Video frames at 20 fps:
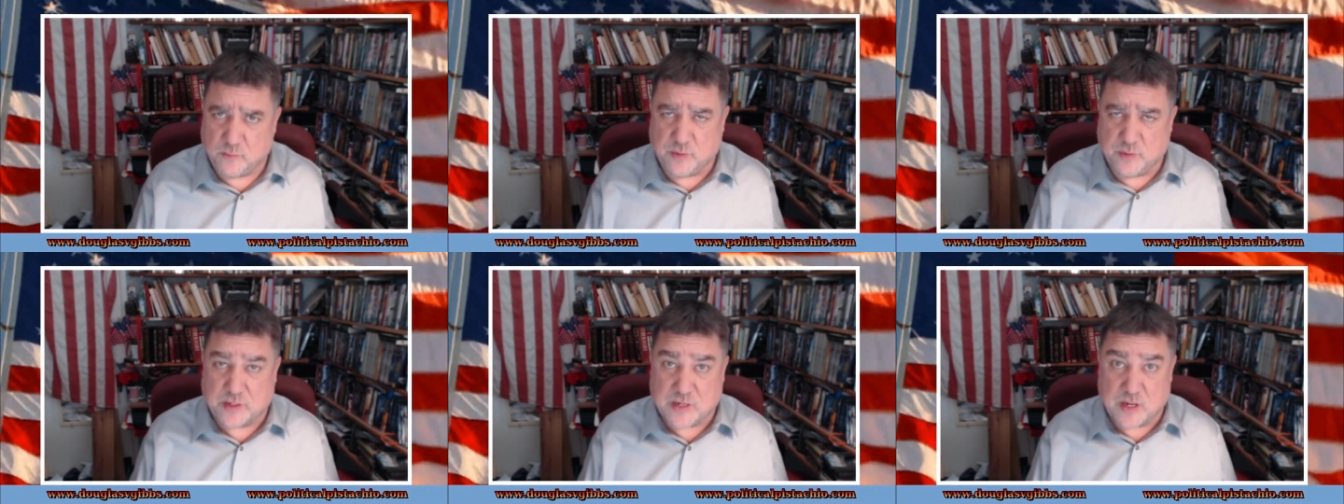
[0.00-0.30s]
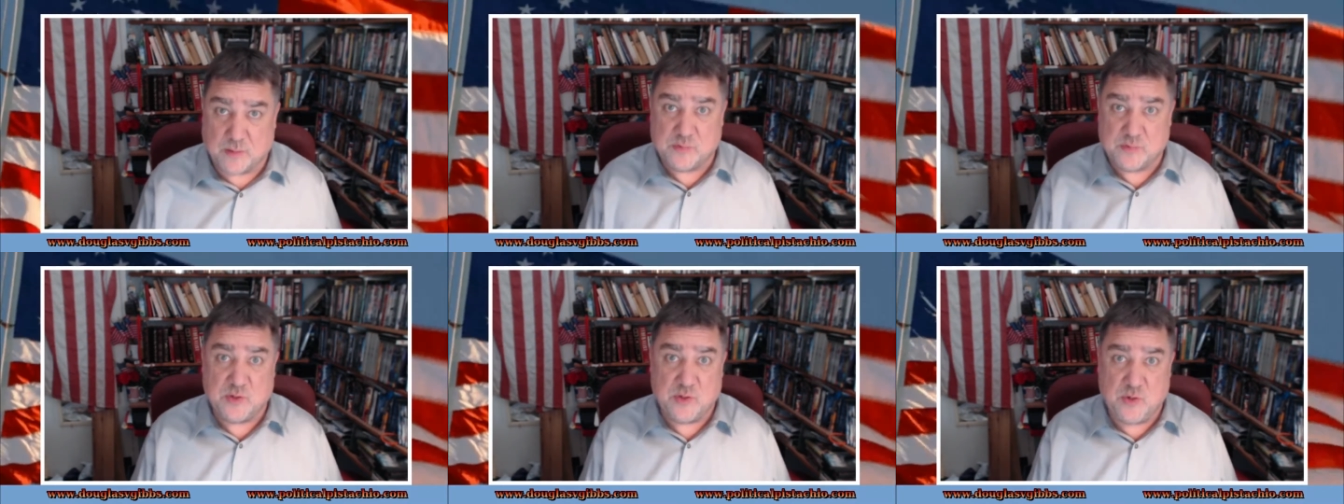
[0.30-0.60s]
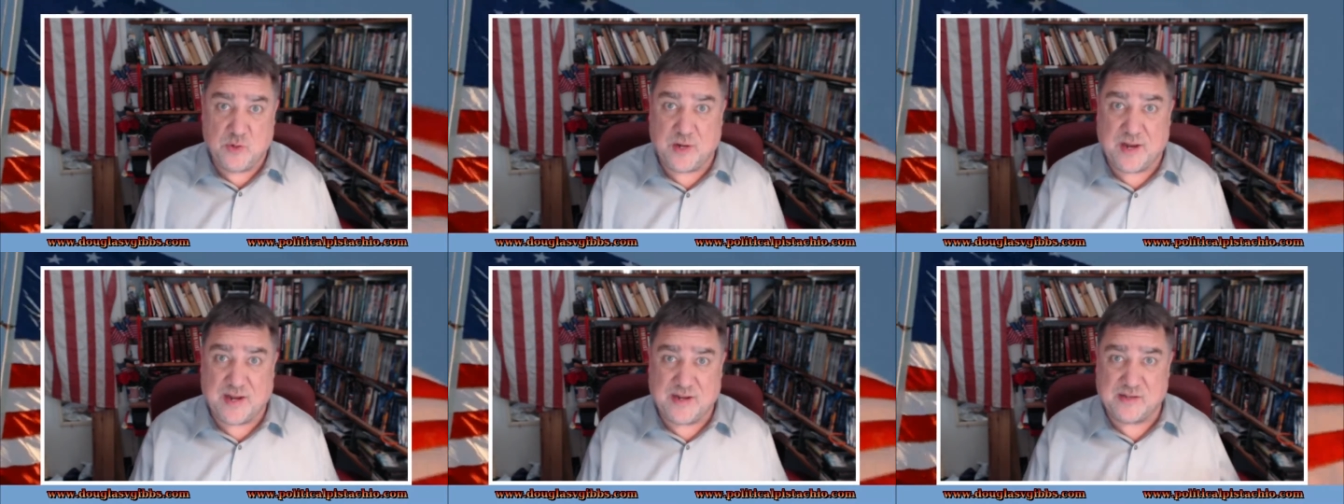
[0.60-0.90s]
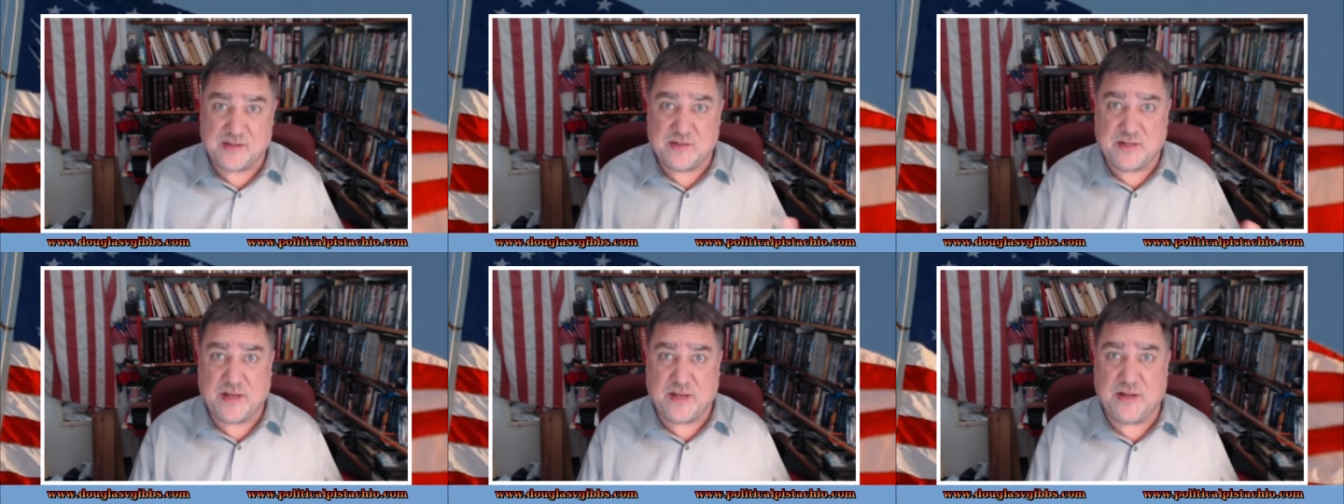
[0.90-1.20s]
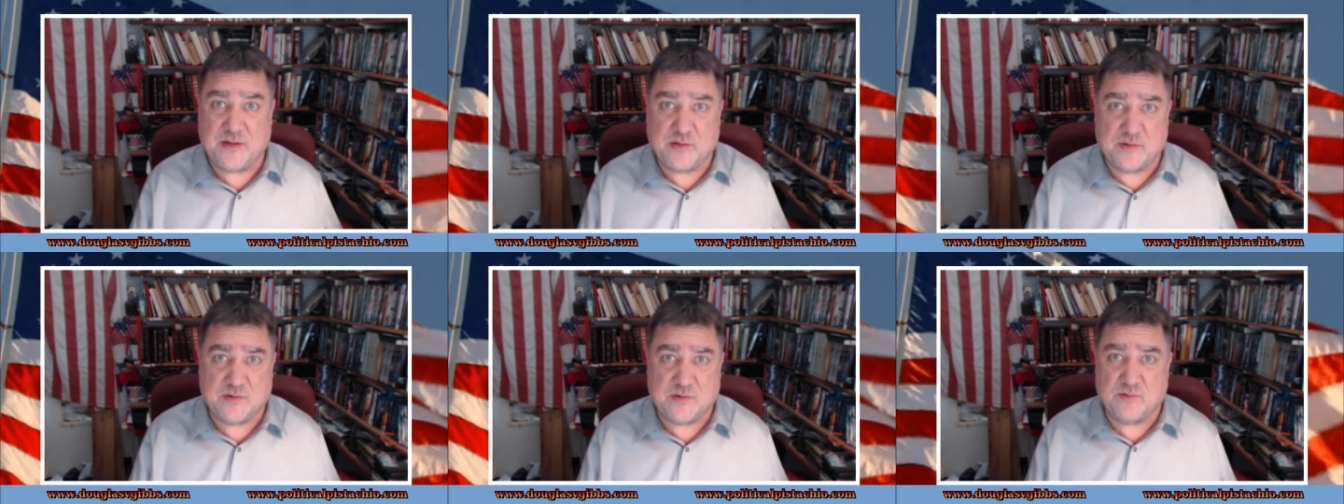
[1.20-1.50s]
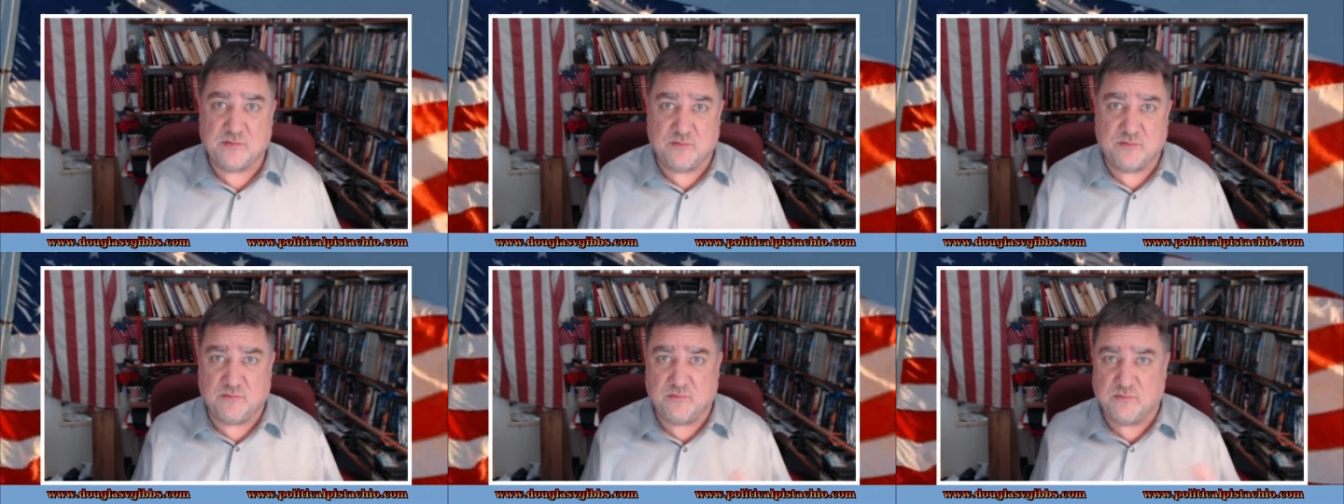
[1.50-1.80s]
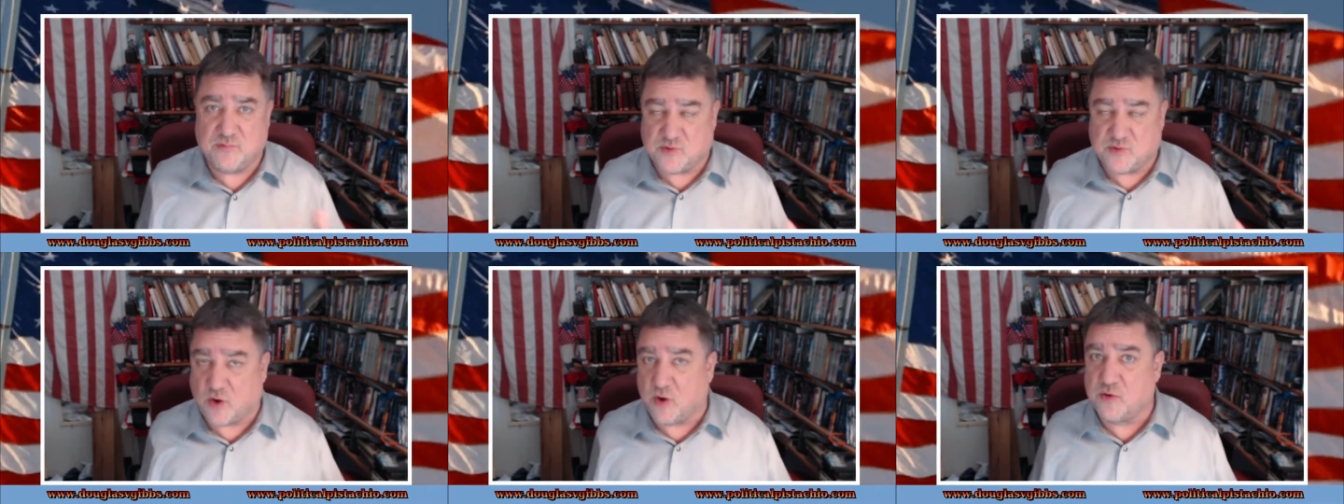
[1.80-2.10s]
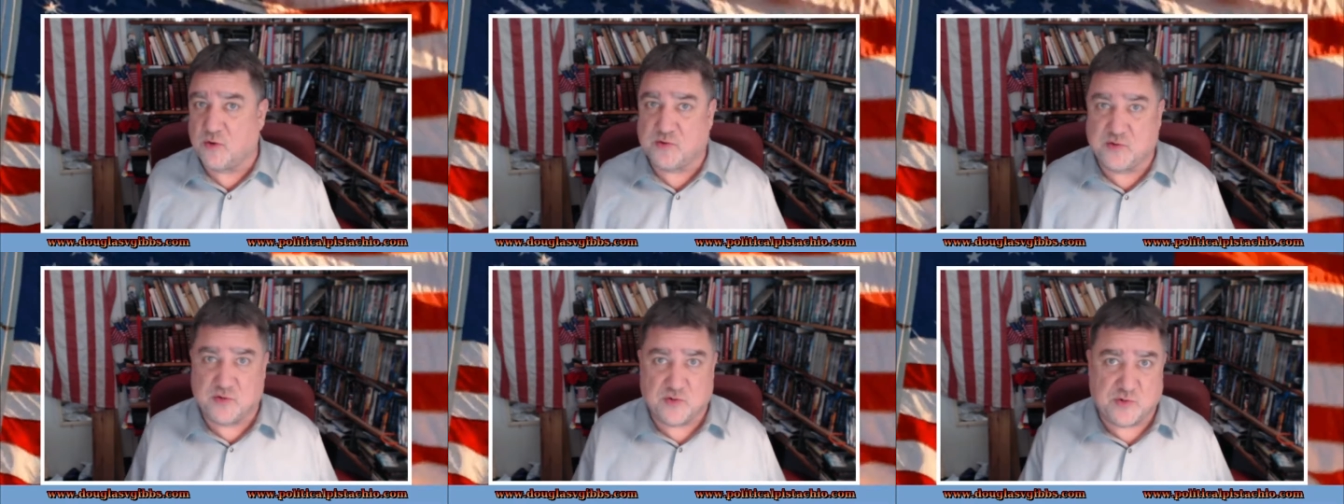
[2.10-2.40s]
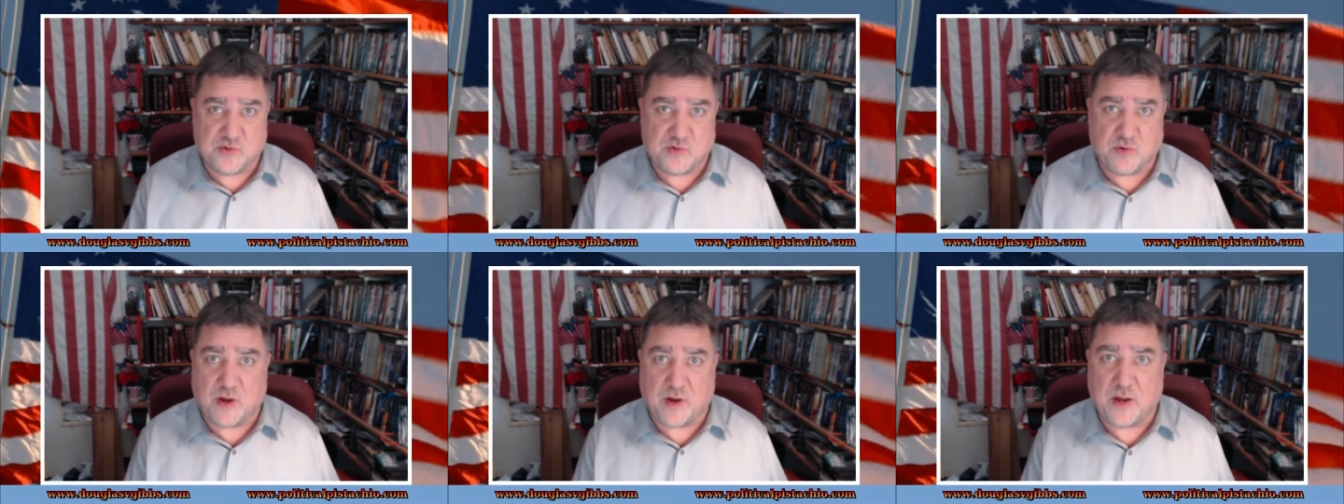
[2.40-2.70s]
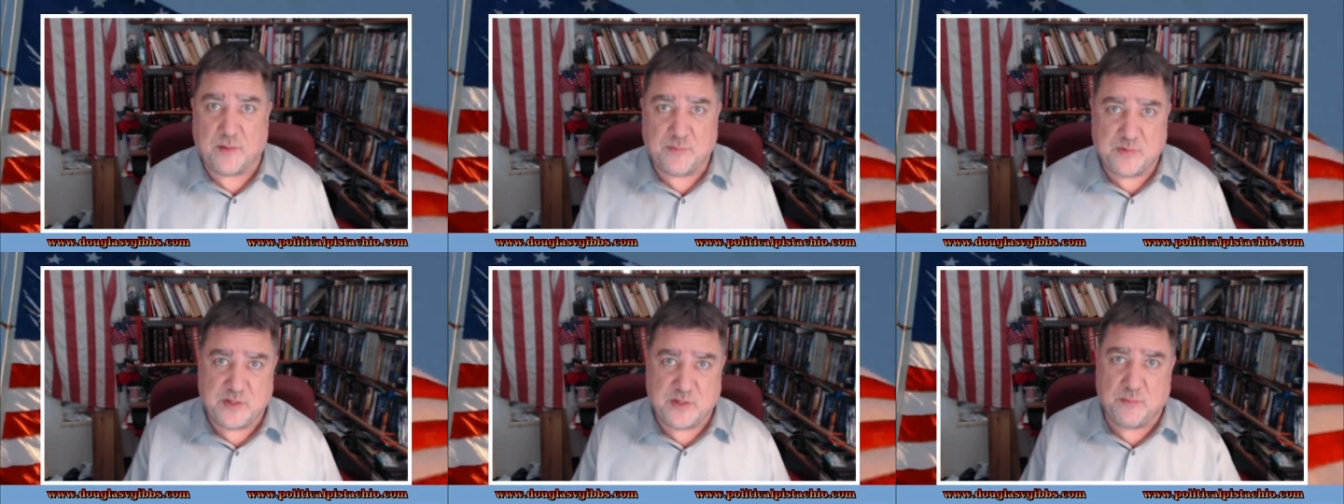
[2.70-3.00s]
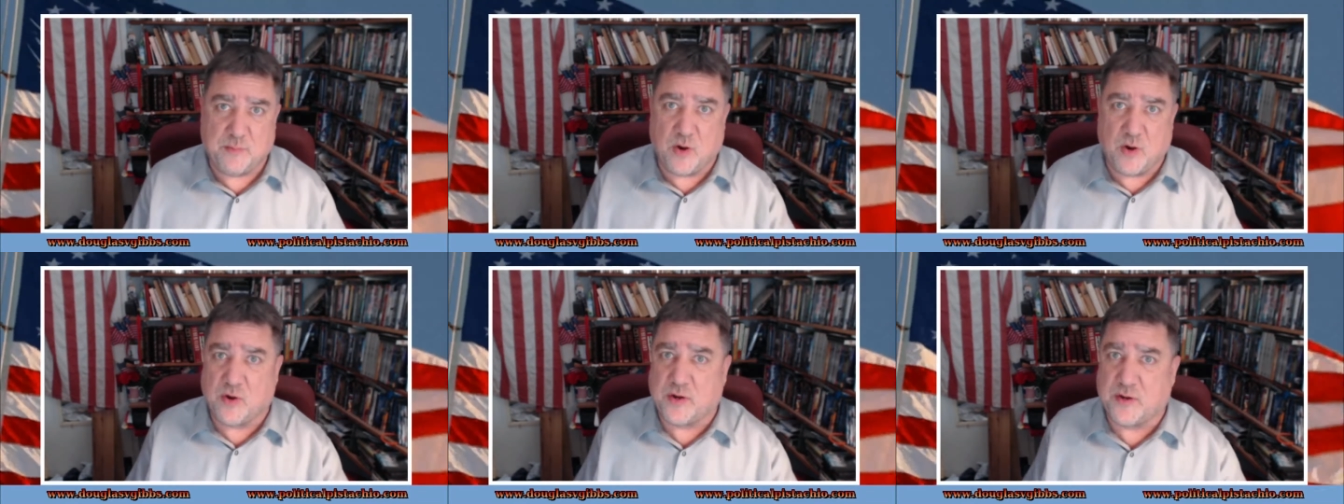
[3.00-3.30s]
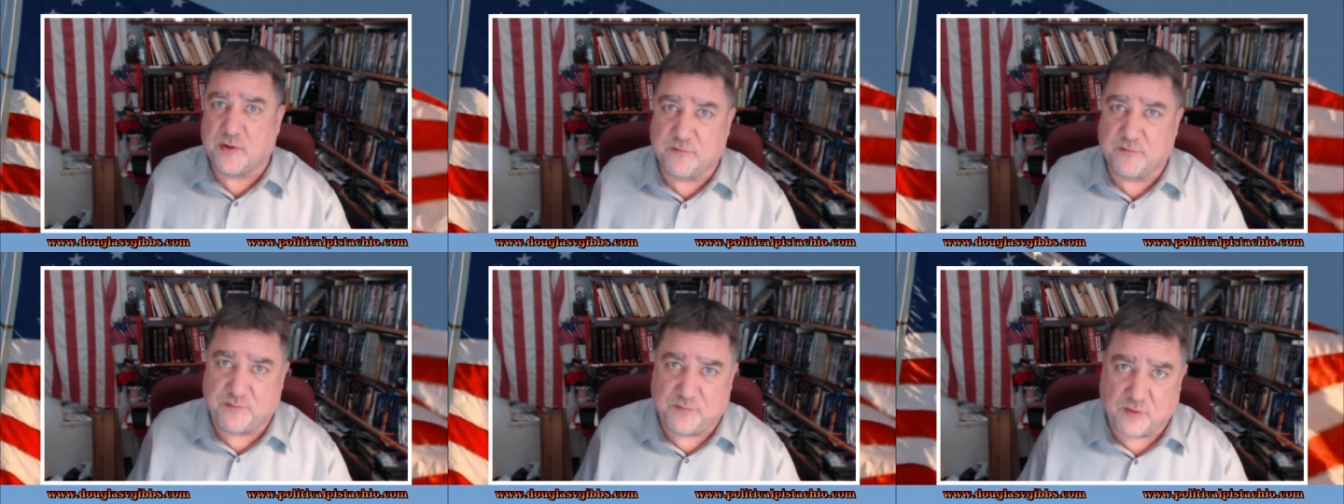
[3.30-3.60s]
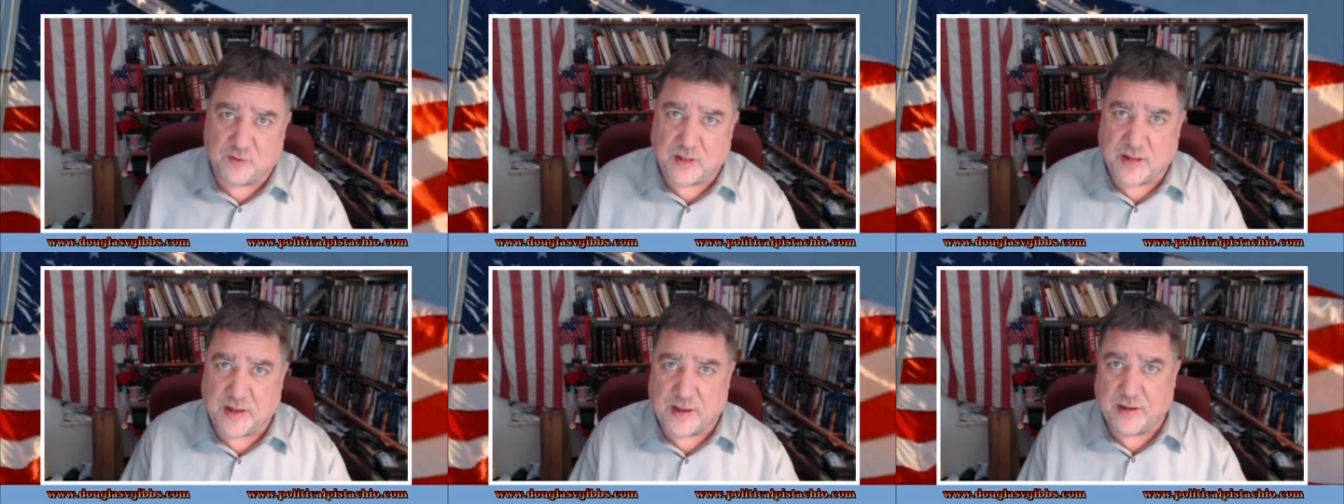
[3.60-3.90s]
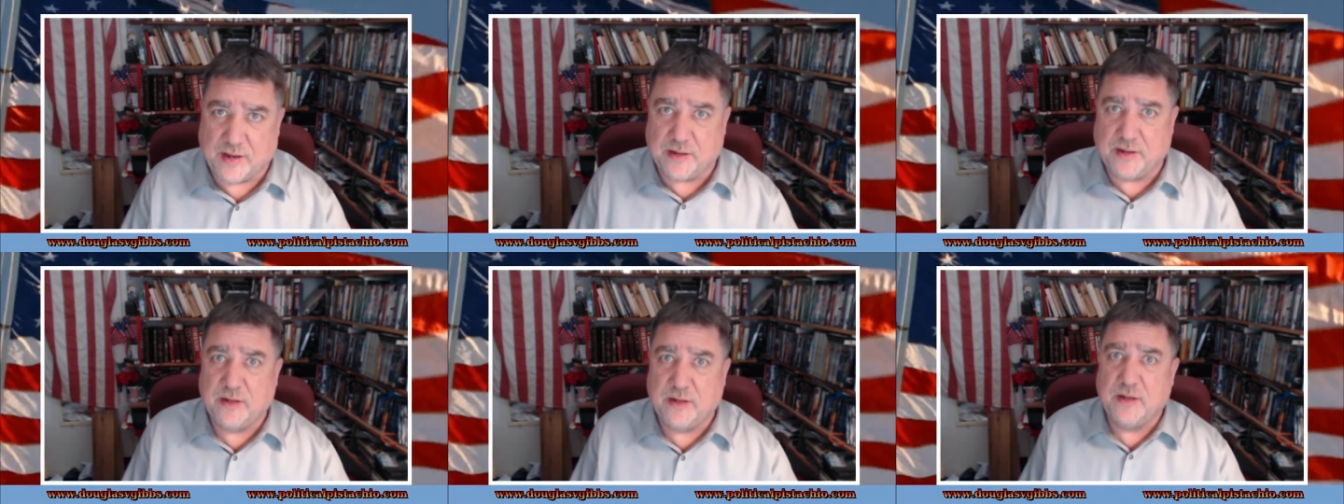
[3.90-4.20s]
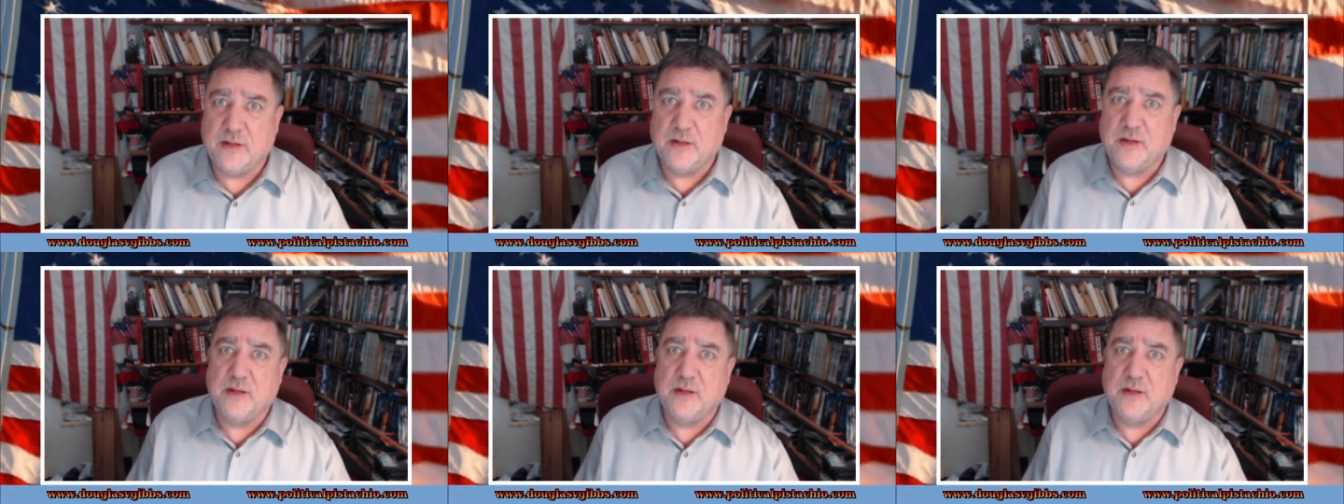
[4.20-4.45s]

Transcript: when it comes to the United States Stars and Stripes, the American flag,